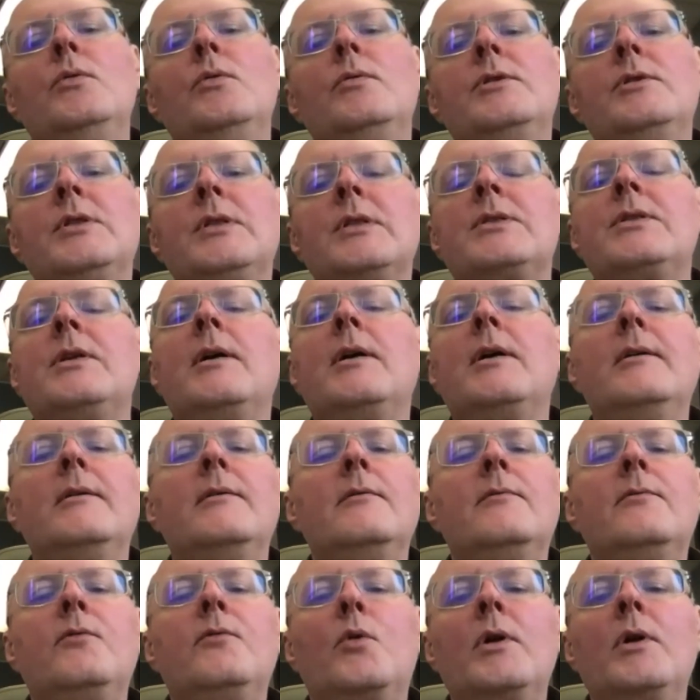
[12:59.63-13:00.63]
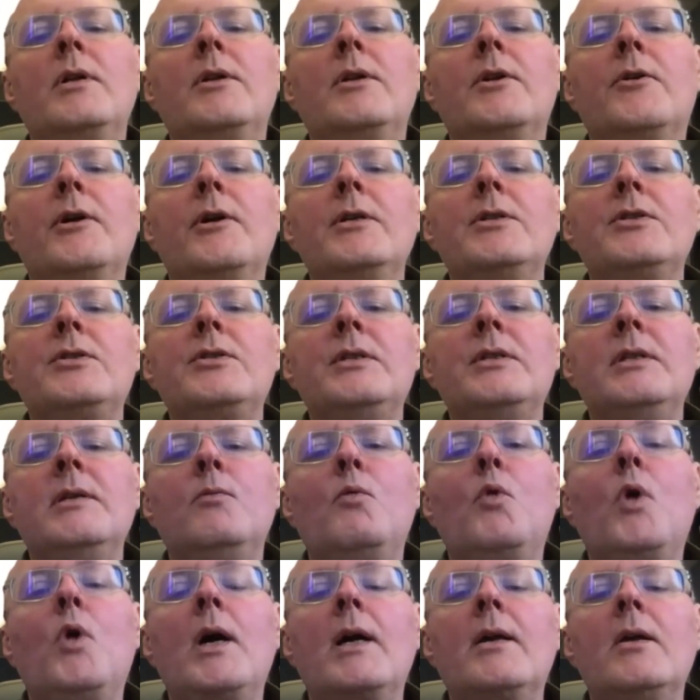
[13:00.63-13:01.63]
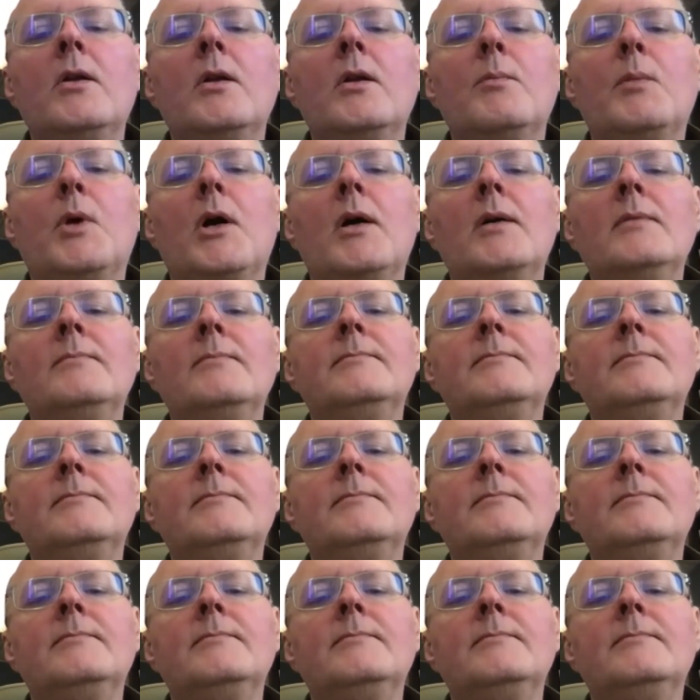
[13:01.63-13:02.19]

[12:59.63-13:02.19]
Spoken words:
640 degrees C and 1 kilobar,